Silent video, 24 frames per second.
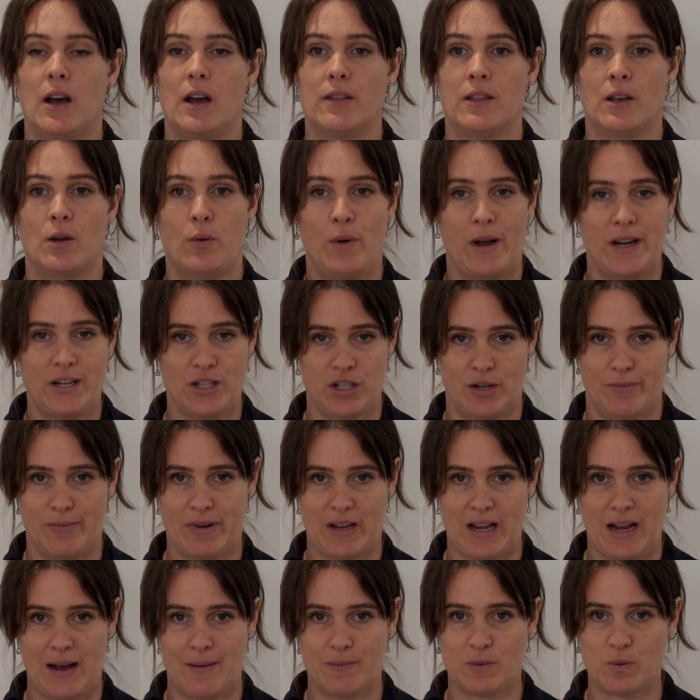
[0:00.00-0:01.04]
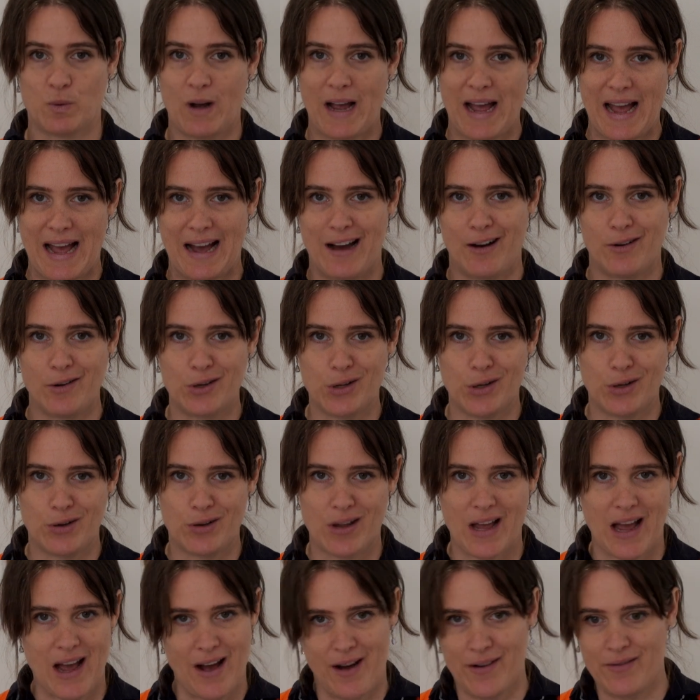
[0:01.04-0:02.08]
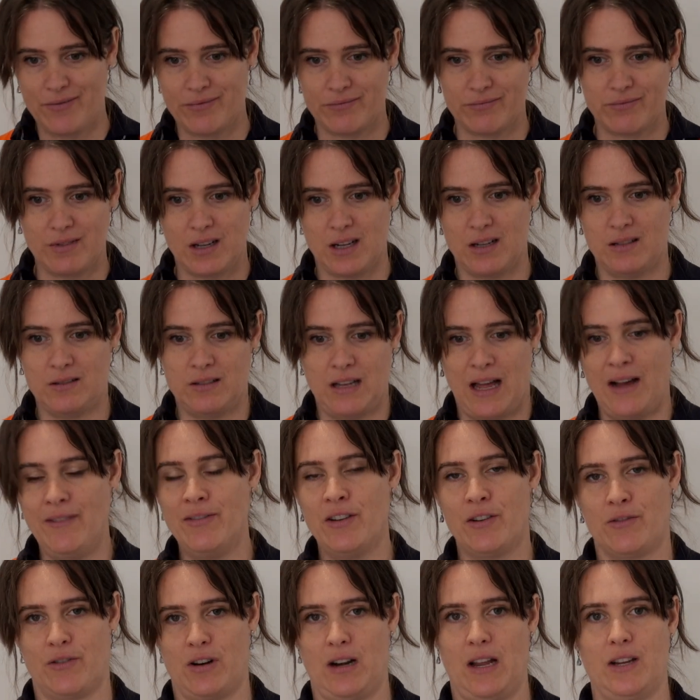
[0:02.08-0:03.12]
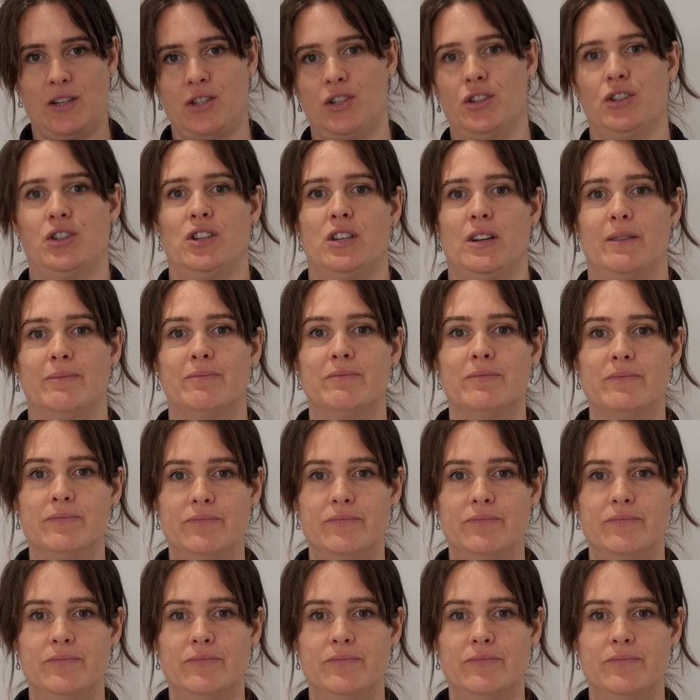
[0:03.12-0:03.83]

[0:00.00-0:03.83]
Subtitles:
the question becomes, well, how do you have a loving relationship?